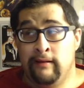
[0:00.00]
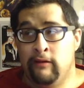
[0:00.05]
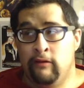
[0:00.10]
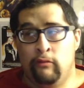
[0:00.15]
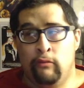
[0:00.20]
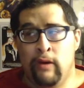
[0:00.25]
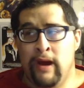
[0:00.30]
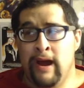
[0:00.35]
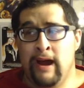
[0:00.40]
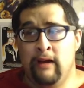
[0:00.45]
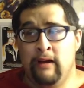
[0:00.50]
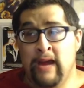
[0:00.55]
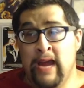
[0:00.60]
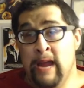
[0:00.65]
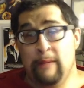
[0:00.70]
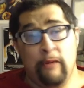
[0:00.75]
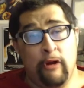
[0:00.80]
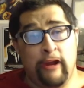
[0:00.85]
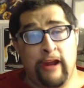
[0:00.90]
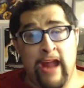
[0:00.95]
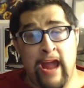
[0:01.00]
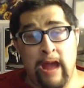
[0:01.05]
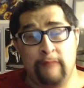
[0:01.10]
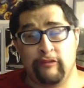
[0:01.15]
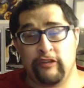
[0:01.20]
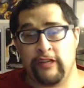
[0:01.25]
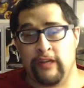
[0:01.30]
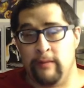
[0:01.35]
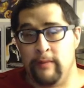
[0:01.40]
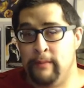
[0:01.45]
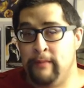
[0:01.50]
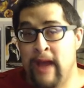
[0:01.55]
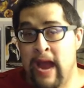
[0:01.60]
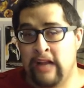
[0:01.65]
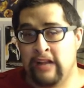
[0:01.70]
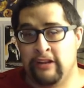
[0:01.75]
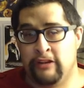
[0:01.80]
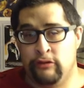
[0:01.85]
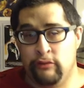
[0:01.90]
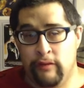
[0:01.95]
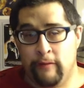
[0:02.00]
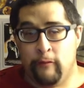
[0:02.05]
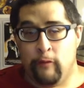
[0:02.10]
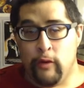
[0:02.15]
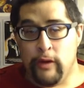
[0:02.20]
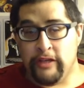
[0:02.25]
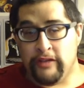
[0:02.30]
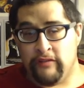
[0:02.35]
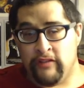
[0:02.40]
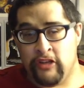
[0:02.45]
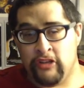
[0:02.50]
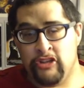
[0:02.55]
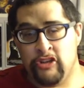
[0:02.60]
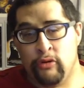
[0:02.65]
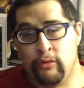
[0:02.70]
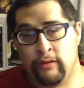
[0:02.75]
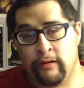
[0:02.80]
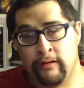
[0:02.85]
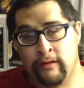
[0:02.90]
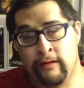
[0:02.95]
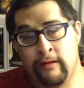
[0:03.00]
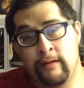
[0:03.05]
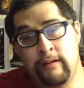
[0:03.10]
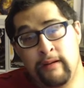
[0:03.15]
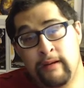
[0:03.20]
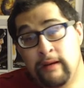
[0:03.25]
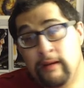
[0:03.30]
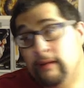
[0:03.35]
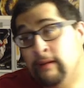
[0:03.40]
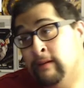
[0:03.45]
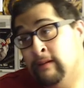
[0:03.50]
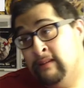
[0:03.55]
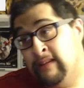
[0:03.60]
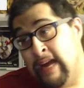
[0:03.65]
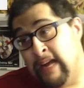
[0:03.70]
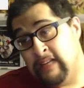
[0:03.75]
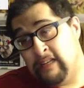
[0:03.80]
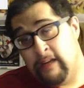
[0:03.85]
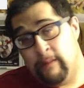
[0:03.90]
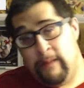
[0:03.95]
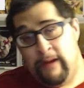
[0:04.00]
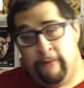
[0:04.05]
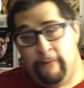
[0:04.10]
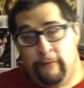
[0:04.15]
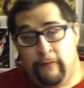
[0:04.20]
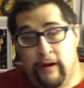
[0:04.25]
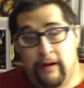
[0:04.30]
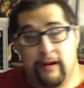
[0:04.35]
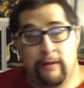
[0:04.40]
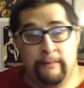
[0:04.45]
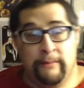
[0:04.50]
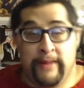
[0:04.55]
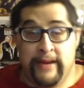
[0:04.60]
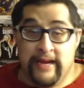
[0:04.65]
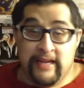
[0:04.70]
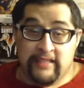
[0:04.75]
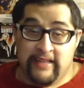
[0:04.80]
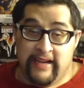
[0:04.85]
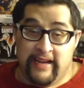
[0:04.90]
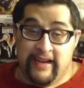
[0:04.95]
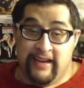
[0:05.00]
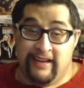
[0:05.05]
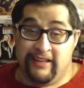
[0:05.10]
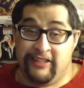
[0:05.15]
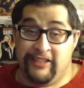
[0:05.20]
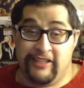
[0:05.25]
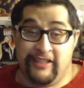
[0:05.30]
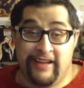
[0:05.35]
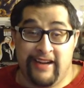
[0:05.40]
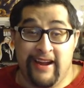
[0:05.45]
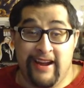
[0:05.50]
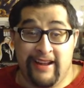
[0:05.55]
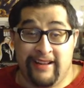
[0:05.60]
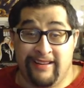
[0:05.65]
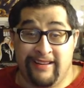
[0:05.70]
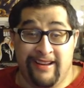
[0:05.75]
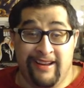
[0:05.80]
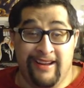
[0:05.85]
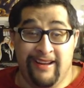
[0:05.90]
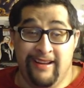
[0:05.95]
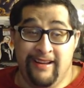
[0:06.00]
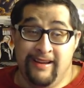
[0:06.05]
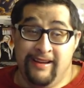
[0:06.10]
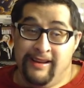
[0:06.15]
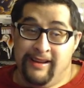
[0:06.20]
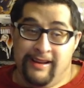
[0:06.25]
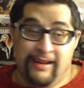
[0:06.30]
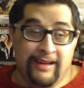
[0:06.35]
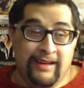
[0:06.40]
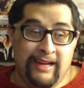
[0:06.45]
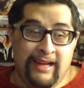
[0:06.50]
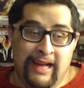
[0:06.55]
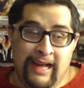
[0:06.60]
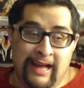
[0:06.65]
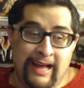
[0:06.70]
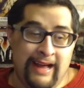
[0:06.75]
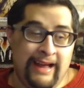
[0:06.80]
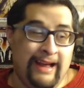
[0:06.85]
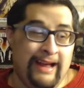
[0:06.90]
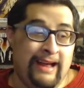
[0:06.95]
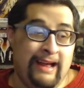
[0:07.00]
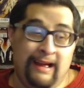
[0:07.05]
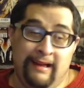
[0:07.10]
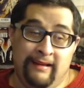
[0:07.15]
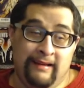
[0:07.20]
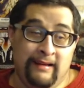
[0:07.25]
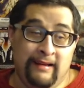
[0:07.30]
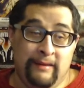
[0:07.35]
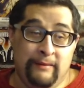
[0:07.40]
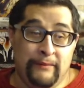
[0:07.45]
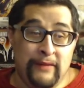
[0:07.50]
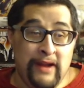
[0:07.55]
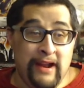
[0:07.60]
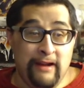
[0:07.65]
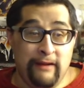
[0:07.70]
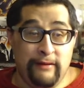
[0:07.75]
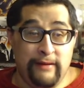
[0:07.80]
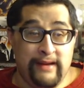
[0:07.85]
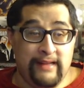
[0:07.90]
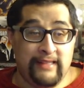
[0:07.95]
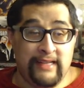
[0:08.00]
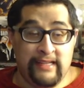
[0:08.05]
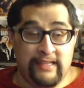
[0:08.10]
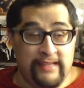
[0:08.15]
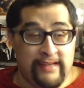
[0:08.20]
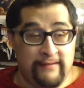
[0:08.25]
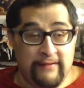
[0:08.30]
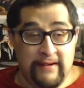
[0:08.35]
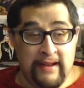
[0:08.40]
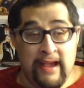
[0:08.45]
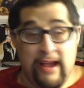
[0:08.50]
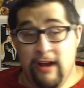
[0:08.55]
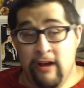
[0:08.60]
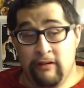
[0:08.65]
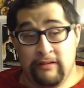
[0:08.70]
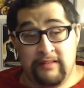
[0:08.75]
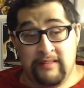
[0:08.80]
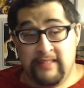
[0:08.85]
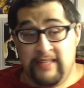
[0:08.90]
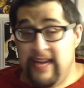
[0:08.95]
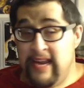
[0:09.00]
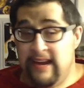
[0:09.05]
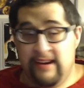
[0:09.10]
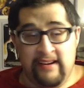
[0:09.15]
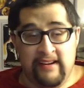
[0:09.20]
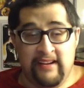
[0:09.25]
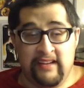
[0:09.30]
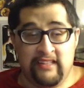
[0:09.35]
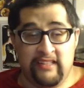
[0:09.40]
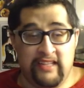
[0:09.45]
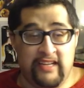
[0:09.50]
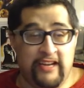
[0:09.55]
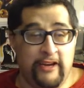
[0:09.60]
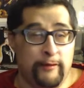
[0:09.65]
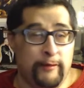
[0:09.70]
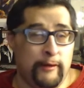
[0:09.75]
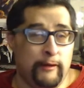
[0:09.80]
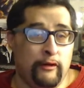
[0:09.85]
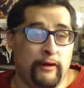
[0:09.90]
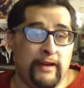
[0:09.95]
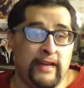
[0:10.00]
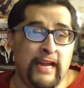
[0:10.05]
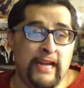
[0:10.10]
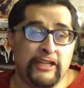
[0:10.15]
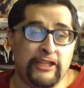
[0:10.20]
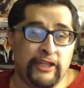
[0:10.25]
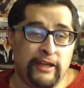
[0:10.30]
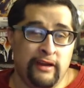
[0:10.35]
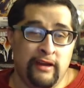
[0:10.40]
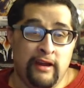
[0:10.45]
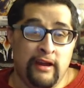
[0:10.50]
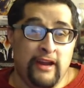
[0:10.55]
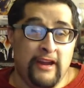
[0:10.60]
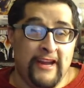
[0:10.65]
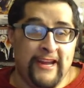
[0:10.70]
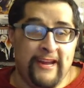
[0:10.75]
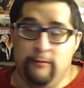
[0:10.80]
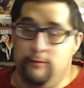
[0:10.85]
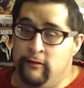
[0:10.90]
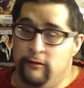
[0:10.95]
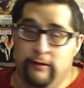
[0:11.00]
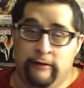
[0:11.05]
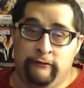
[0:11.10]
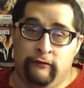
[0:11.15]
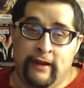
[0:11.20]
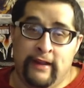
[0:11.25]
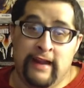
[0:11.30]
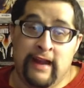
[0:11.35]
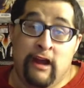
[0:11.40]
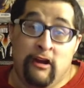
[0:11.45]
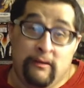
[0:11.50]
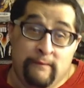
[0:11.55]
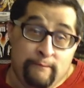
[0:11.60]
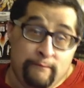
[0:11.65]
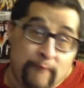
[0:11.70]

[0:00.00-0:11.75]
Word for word: Wow. And Mark Hamill's coming back to do the voice of the Joker. That's gonna be fucking amazing. Shit. Uh, but anyways, that's it for now. Take it easy, humanoid nation. Humanoid freak out.